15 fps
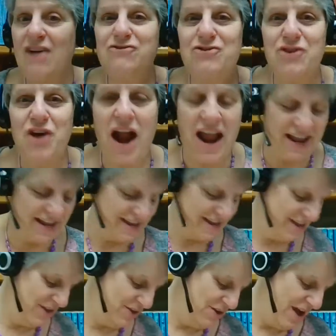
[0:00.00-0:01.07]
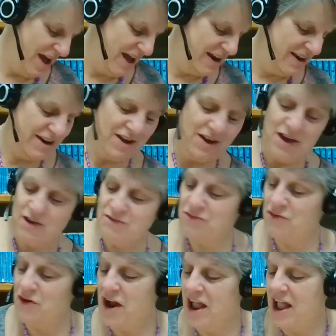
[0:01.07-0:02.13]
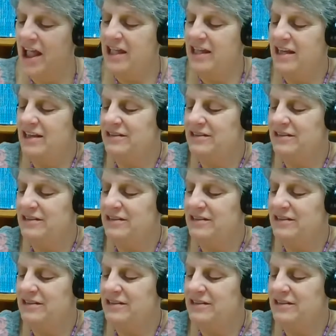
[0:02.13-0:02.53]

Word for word: Frank, you got it. Frank